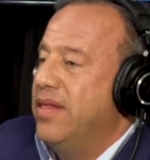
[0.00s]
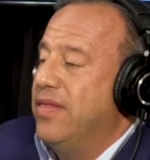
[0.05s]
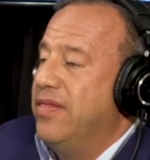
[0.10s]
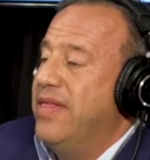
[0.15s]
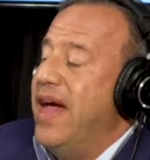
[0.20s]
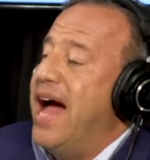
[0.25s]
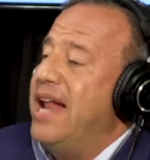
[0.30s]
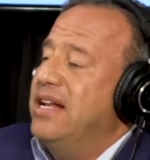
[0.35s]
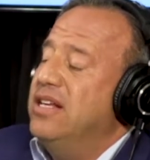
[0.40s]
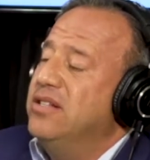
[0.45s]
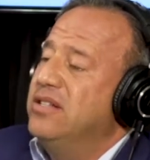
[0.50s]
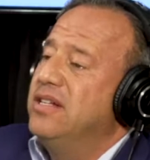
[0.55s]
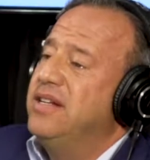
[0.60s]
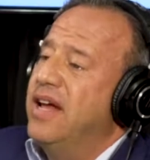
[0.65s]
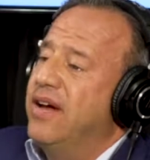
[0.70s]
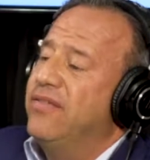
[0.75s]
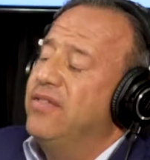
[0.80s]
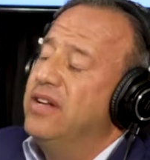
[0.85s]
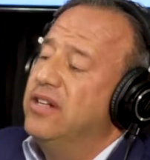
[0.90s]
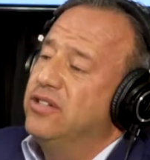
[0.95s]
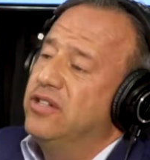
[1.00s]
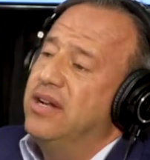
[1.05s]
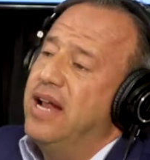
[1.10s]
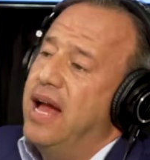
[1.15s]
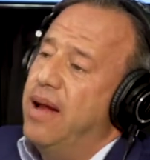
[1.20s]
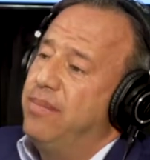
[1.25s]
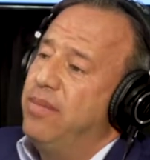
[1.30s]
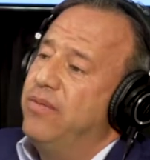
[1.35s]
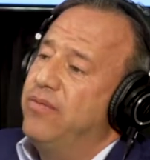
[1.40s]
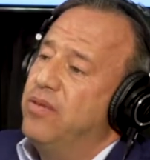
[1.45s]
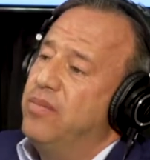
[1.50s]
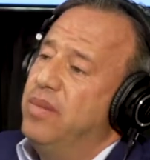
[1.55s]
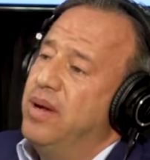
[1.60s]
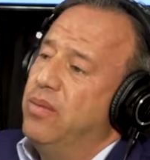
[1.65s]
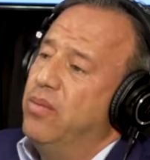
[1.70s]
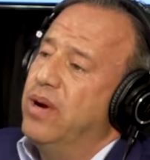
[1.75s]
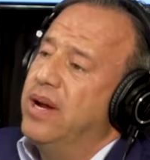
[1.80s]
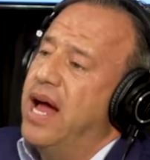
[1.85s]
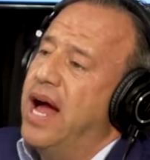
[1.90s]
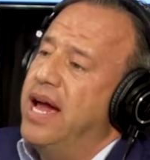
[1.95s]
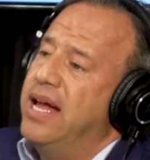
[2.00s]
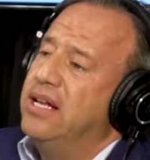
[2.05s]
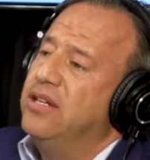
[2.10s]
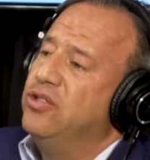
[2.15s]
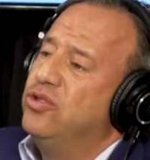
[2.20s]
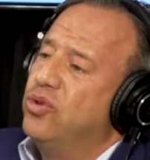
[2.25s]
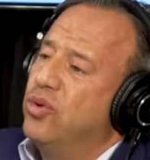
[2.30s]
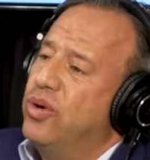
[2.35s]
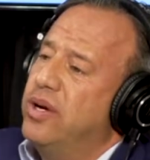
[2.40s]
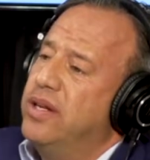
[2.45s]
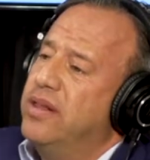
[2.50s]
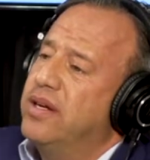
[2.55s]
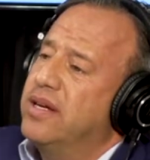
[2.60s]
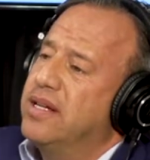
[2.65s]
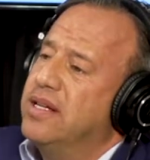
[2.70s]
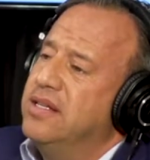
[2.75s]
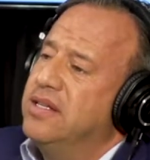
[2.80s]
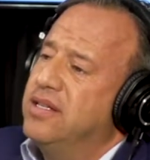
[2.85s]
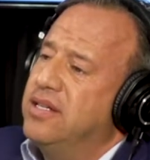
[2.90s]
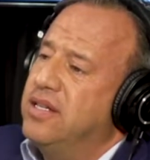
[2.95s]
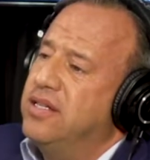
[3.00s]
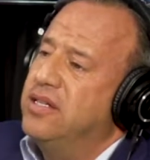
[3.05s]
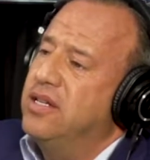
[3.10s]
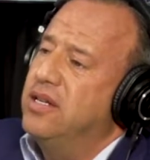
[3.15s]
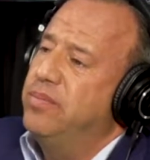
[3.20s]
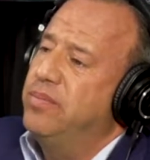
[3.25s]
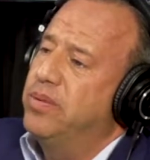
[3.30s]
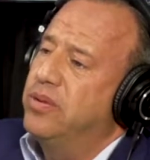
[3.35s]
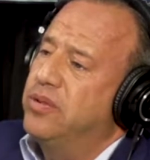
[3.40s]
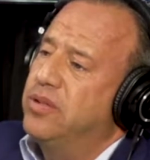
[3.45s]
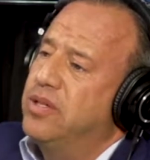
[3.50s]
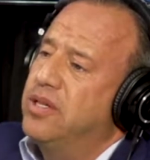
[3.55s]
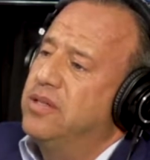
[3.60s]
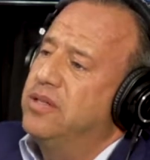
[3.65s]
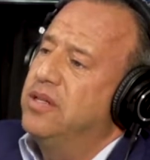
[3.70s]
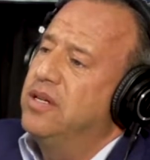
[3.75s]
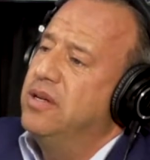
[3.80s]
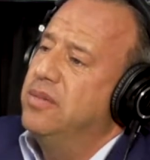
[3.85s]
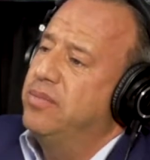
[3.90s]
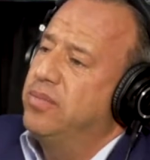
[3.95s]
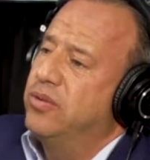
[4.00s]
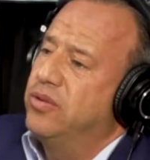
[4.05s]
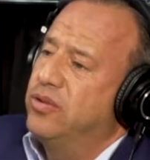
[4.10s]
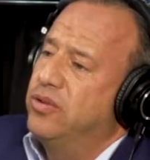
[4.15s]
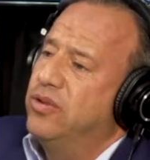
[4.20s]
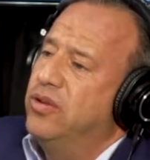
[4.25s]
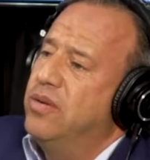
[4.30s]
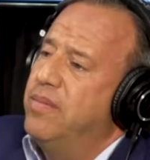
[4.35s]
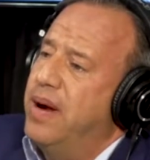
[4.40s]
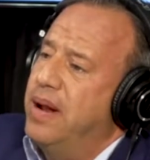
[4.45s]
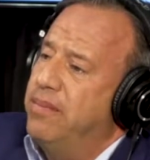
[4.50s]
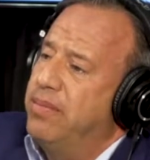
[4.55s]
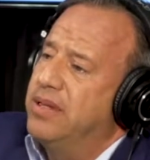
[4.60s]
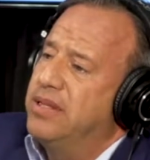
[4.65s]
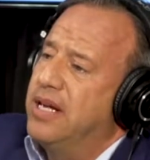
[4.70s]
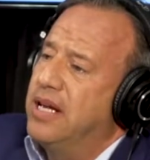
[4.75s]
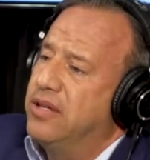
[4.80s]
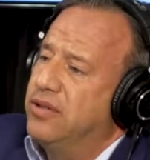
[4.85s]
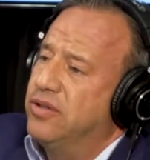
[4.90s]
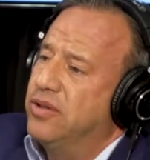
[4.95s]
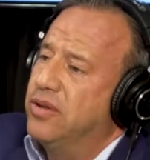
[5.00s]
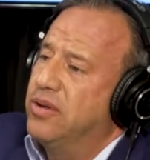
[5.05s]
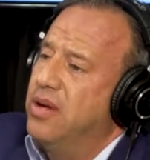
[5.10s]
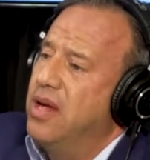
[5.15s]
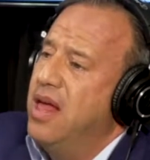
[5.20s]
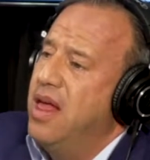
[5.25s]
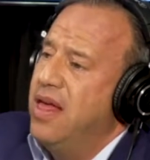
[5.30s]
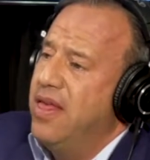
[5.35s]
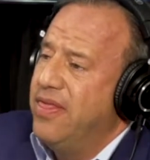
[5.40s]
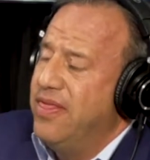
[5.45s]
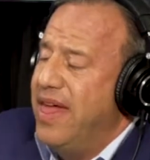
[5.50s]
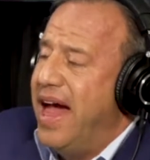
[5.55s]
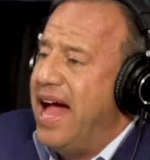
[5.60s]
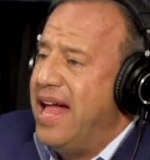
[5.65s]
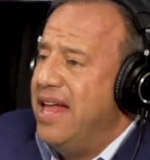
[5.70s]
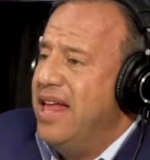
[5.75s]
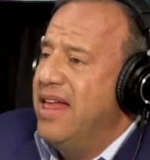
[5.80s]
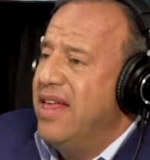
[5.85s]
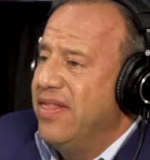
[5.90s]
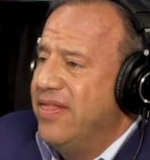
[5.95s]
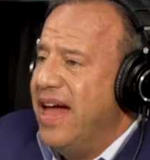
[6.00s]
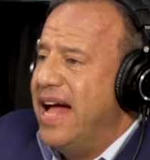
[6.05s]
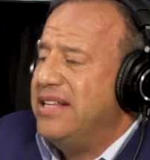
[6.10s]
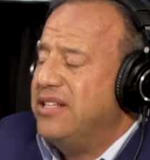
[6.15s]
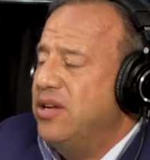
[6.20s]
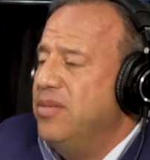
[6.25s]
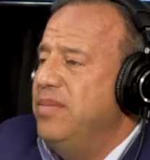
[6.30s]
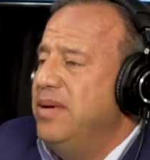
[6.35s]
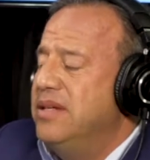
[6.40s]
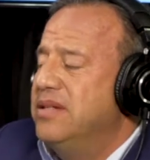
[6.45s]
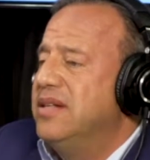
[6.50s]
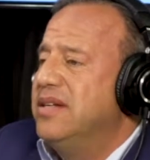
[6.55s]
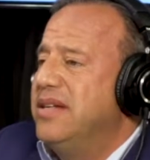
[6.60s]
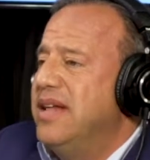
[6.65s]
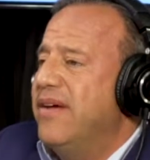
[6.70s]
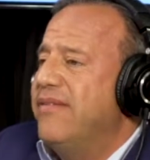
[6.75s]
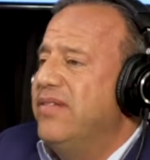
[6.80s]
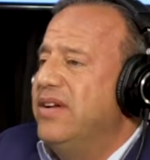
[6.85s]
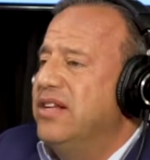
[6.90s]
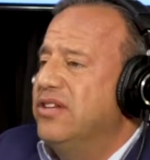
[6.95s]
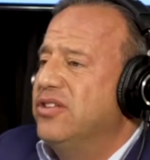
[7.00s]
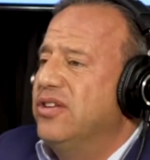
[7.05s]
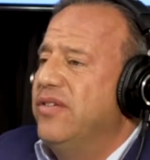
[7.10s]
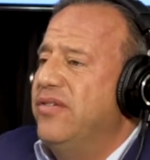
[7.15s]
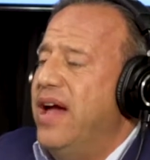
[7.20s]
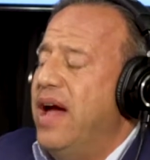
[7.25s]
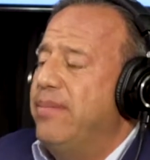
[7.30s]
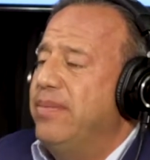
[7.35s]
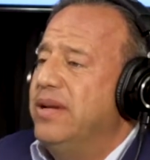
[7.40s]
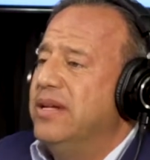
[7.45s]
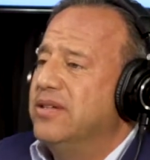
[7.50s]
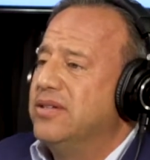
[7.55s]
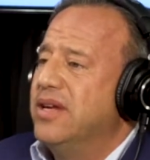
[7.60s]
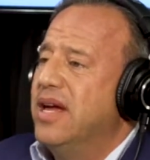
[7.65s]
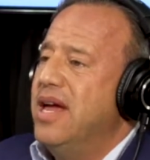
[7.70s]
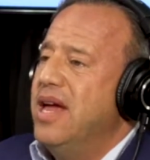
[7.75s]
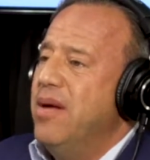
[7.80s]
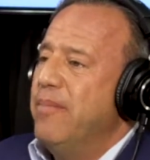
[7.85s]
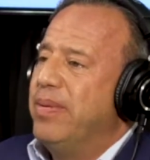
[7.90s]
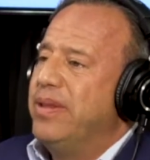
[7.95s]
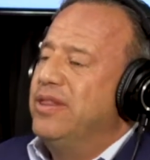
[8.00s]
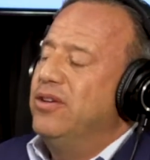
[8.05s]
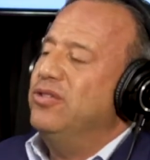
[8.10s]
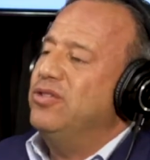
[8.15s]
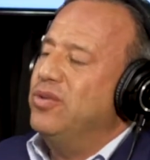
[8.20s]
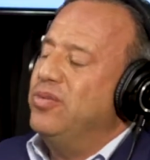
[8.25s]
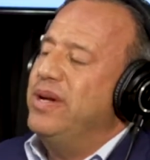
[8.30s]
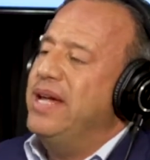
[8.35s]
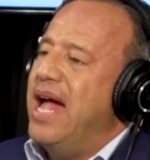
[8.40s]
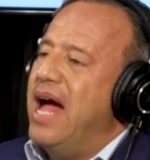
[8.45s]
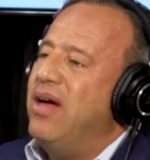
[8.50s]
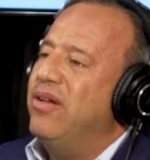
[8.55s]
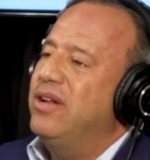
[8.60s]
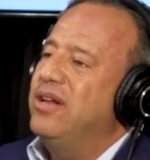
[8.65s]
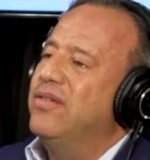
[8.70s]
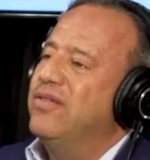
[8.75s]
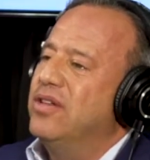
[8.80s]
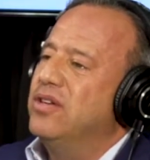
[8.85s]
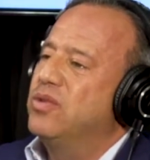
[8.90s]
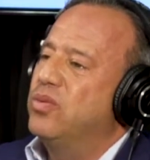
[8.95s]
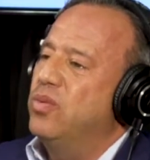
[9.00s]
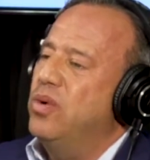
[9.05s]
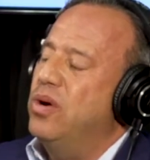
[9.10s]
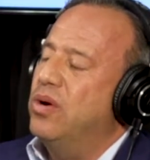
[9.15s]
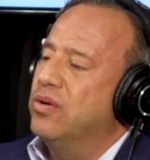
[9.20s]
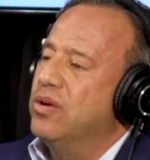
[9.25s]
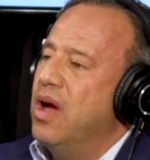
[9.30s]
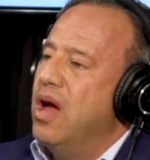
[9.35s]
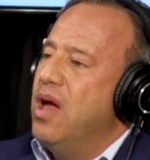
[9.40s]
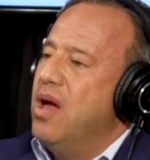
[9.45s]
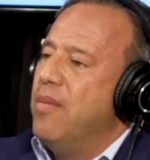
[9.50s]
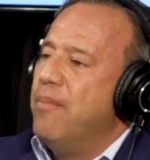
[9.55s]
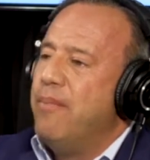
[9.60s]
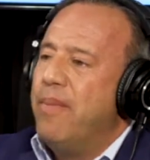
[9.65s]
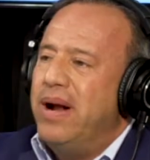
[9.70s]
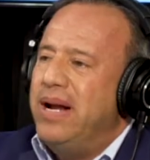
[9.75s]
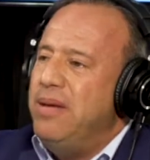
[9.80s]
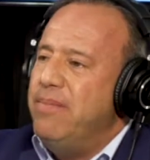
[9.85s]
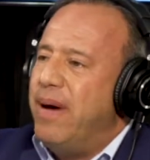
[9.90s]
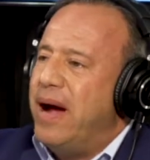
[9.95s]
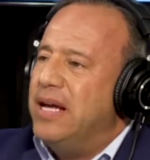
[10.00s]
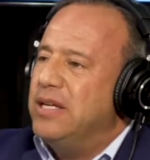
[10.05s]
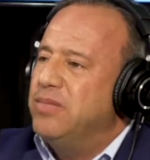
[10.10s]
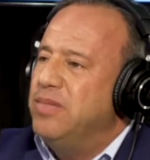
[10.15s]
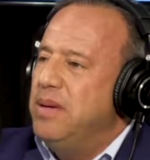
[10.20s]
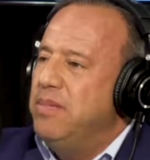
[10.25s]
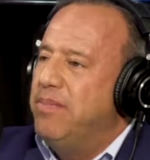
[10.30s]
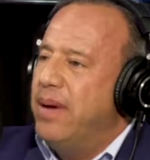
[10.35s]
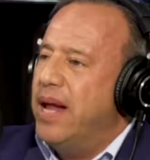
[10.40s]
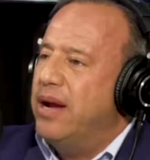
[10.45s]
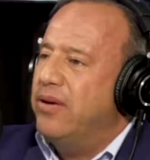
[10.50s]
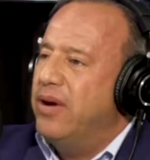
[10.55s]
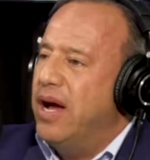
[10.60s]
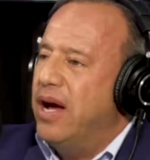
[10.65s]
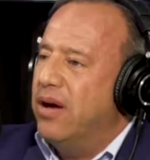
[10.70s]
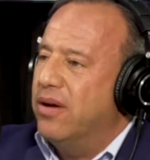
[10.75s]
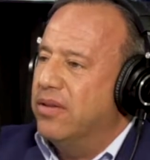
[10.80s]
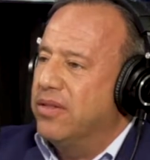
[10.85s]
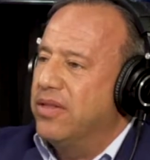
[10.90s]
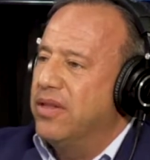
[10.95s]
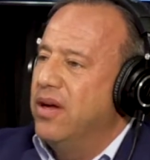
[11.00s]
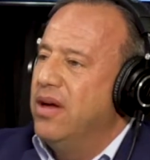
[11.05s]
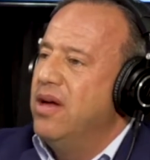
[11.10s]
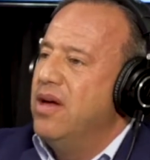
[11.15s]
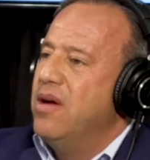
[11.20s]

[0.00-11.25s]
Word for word: that is the definition of happy for me when i enjoy the consistent persistent pursuit of my potential that that to me is the definition of happiness but there's a reality of this world money buys me better health